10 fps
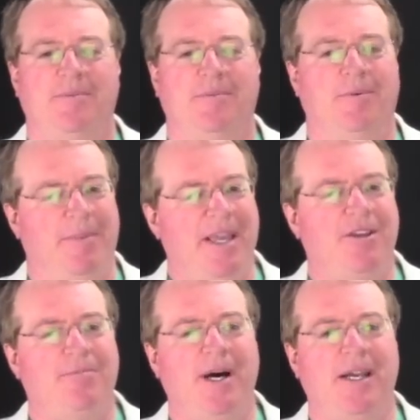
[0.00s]
will
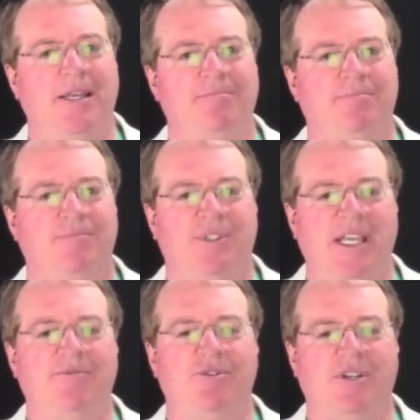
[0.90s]
make you money,
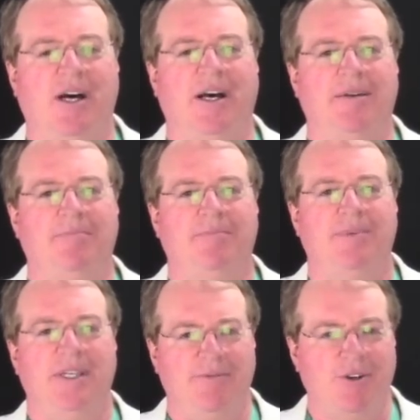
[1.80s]
save you time,
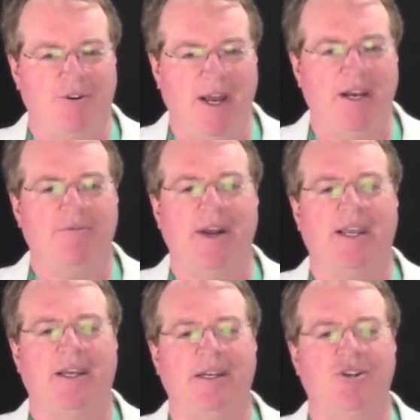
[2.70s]
give you credit and
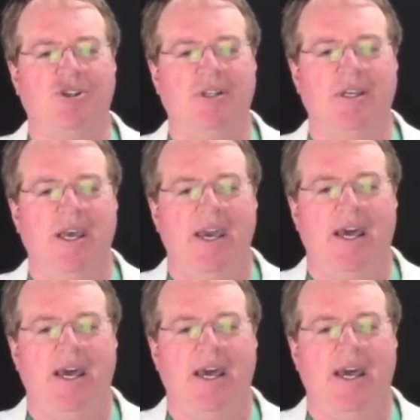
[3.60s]
recognition,